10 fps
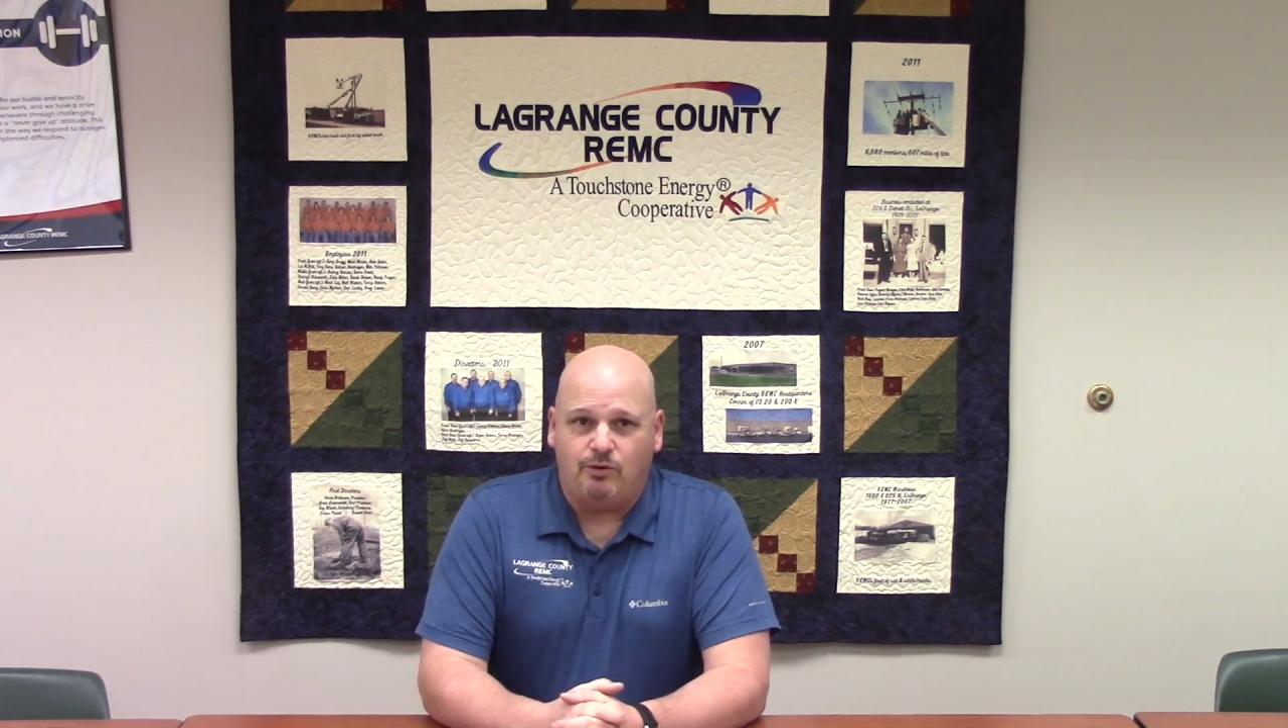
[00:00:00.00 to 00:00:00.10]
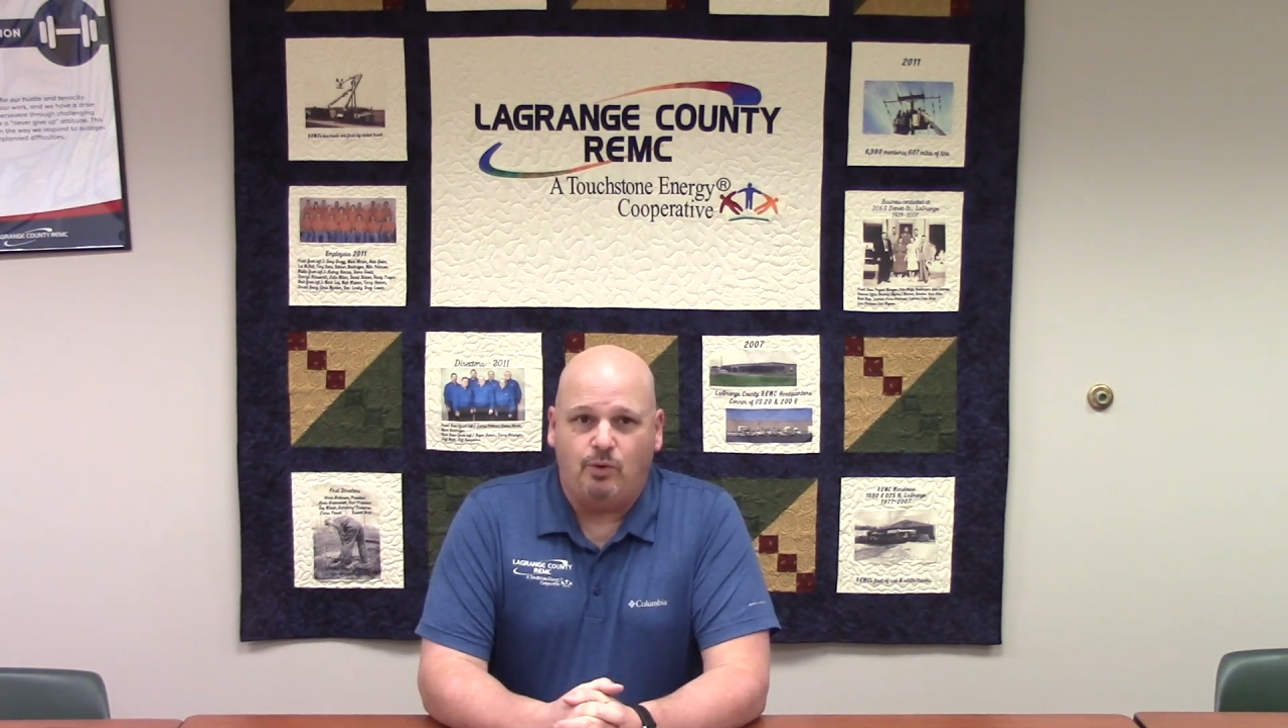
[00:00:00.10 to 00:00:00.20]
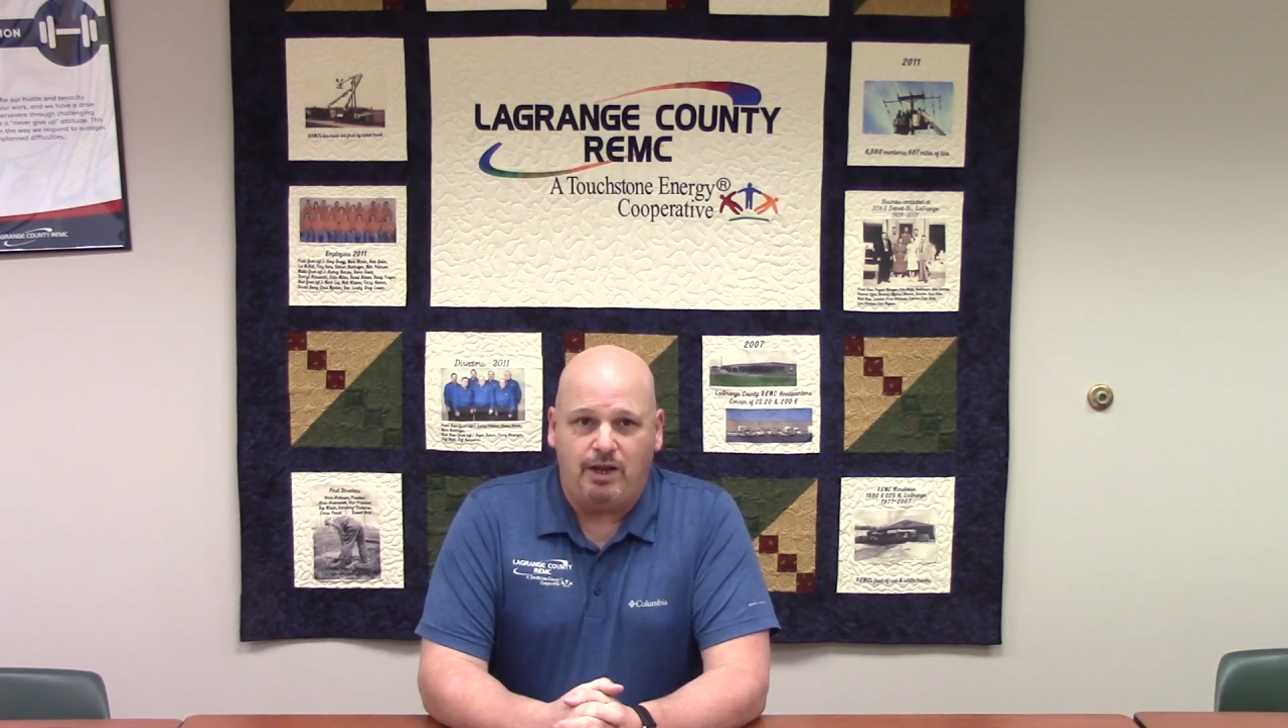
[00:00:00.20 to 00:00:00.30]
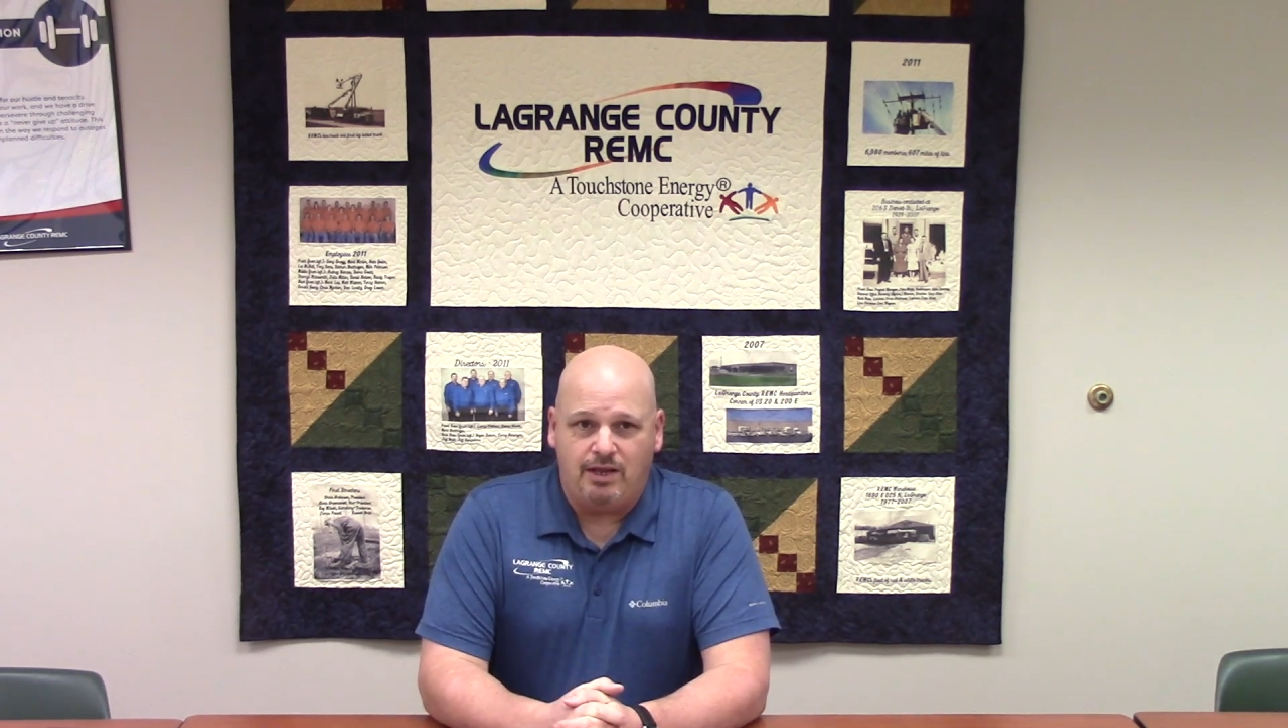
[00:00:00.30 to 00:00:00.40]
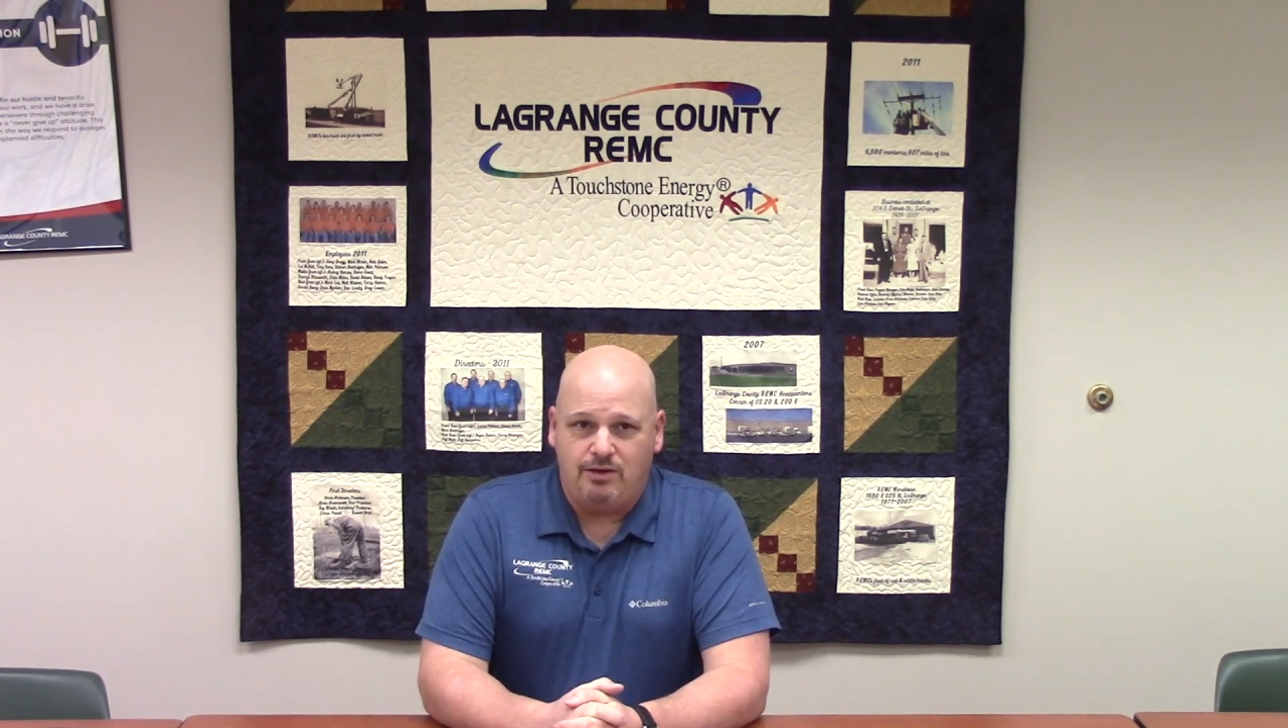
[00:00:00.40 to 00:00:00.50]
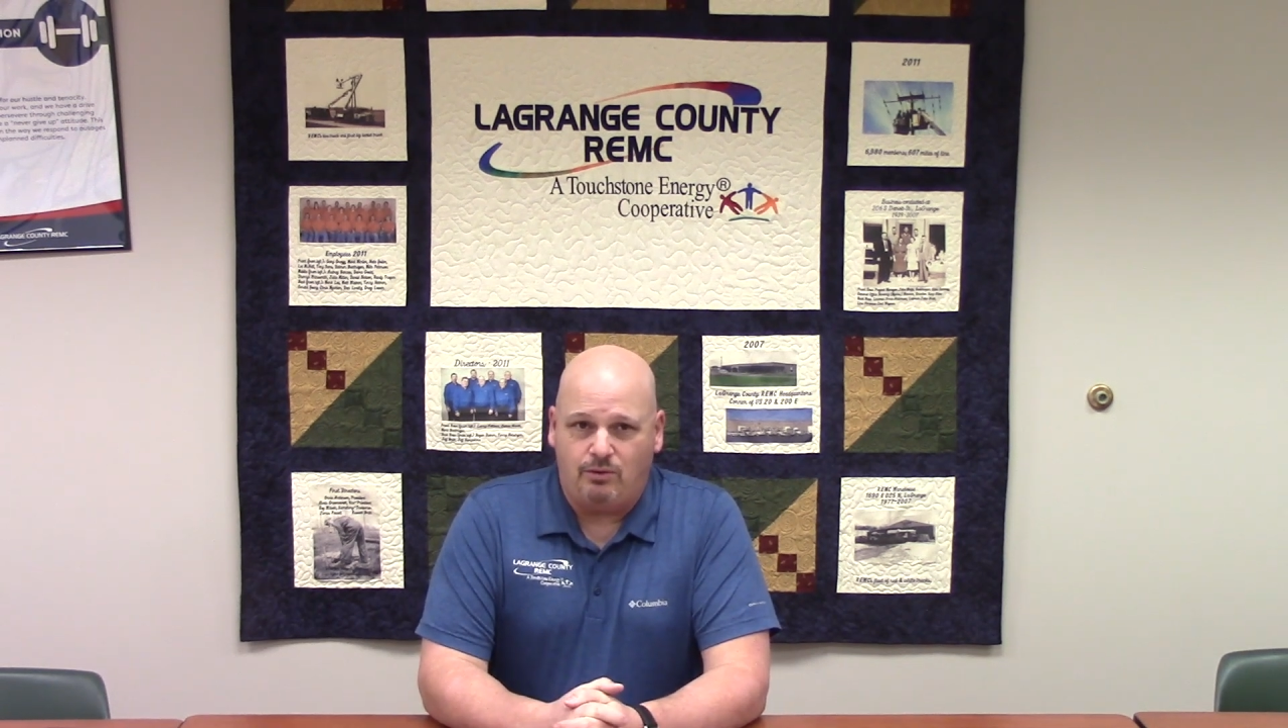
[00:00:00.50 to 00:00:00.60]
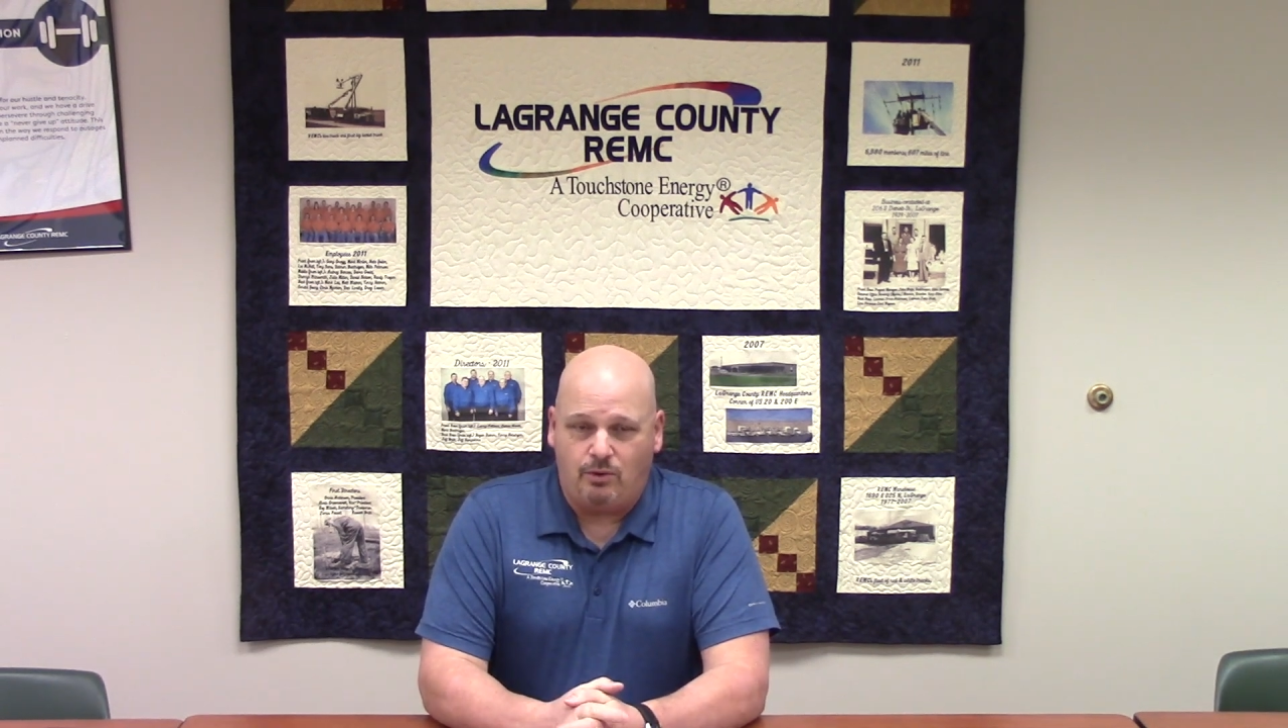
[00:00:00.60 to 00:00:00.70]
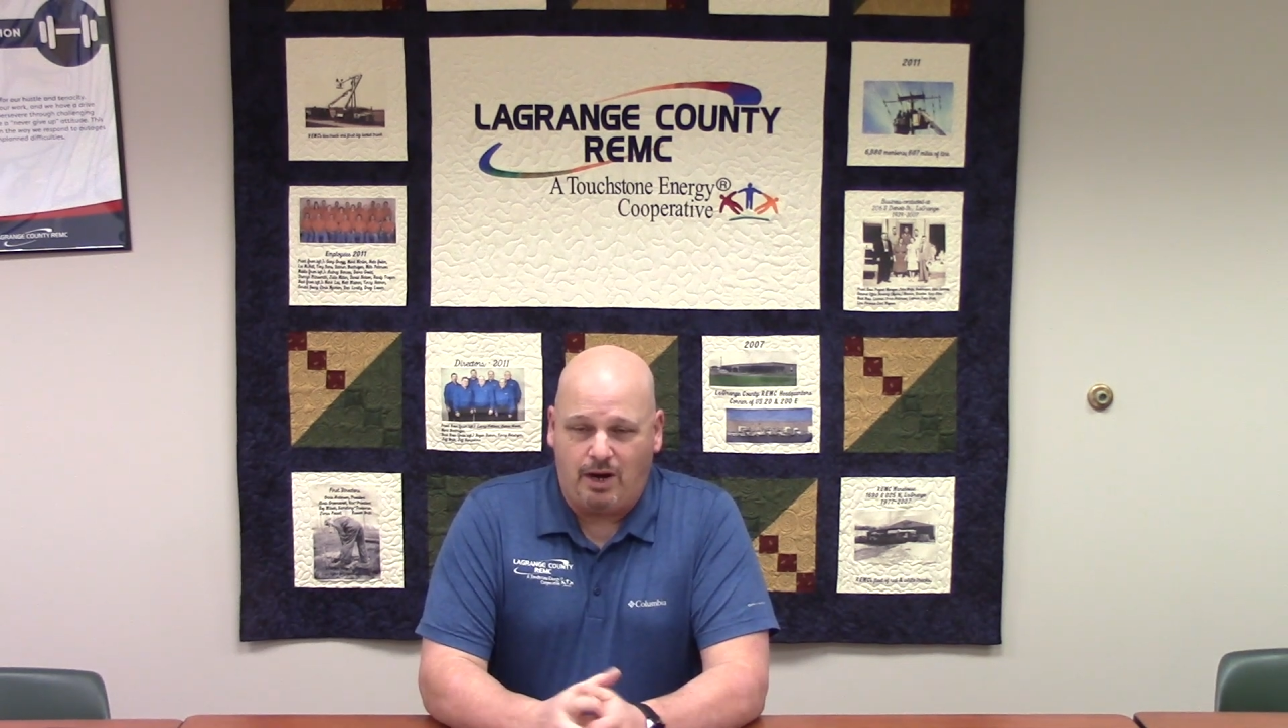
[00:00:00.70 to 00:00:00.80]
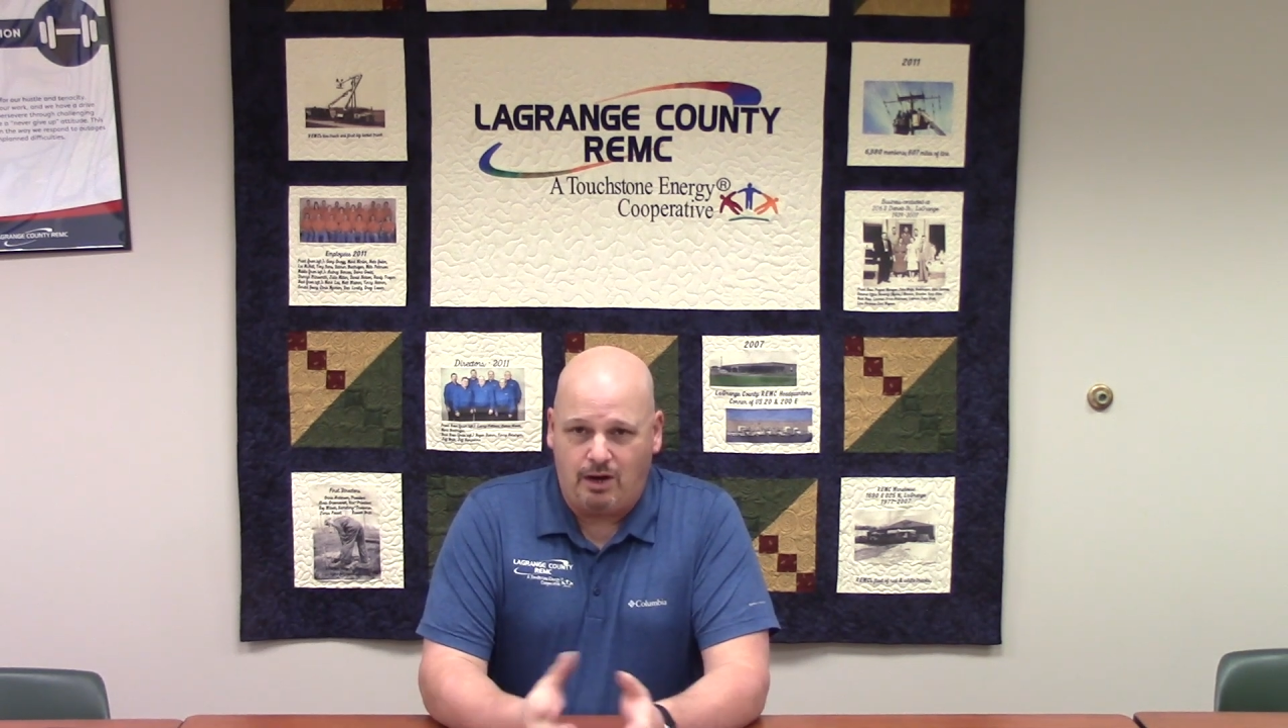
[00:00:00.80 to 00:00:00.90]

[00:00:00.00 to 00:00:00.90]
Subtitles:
for what indoor